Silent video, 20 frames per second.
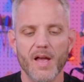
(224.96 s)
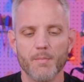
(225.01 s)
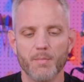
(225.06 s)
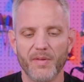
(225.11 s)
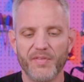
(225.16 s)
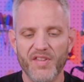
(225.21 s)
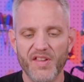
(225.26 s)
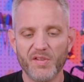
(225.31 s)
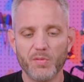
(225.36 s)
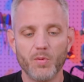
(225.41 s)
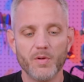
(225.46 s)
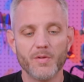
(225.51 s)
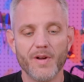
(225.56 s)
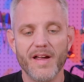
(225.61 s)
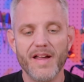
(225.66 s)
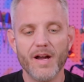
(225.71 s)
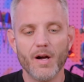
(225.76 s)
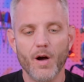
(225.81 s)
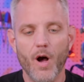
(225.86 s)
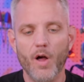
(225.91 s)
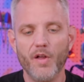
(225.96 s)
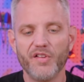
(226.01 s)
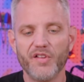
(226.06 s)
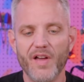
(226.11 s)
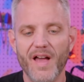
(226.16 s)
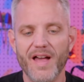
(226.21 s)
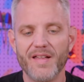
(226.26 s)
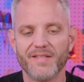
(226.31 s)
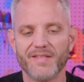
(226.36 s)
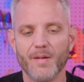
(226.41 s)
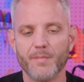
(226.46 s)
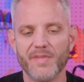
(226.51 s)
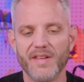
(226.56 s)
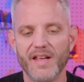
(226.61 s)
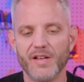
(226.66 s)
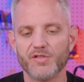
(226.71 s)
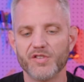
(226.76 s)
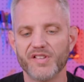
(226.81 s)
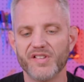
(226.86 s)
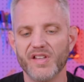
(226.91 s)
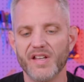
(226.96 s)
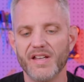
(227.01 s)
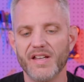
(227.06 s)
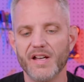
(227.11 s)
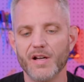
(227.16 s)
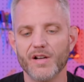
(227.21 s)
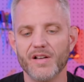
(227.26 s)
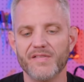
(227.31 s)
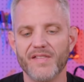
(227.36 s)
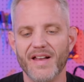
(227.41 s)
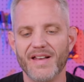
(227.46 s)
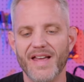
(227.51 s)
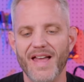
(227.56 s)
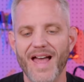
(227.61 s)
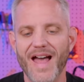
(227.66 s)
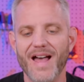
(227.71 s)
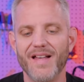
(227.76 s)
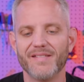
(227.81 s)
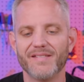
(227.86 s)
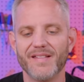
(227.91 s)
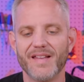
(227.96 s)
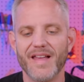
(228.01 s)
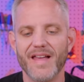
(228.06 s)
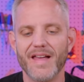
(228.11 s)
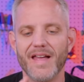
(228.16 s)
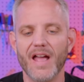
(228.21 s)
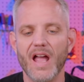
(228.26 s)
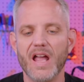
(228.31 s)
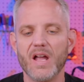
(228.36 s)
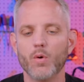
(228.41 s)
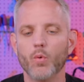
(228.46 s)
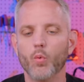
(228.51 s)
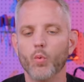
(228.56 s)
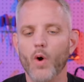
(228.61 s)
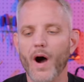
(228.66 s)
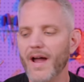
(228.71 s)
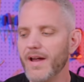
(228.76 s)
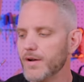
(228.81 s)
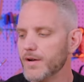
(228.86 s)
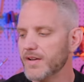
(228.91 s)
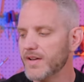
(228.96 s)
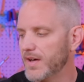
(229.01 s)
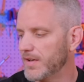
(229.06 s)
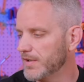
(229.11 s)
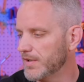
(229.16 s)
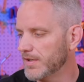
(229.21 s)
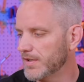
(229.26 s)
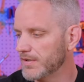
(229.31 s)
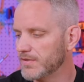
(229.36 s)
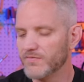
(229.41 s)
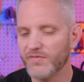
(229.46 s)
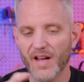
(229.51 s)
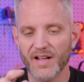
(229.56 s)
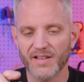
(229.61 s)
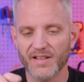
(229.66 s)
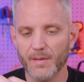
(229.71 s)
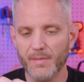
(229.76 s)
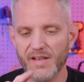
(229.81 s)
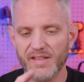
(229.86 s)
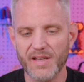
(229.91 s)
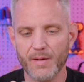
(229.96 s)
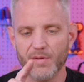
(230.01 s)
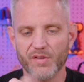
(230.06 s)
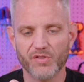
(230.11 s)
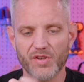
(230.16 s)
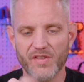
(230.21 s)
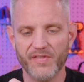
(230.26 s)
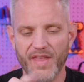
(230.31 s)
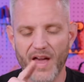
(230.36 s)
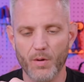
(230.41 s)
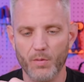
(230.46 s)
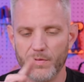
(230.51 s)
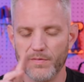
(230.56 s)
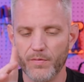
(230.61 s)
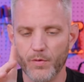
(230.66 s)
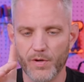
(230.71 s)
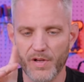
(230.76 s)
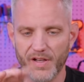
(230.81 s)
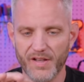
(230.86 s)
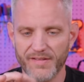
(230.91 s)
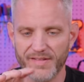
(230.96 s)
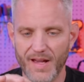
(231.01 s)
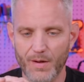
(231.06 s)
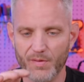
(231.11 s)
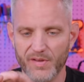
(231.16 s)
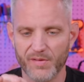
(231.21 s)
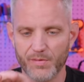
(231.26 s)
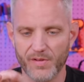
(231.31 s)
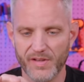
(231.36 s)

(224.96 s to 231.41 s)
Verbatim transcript: But this one right here also has something interesting here in that it has a wire cutter. In fact, let me demonstrate that one for you because that one's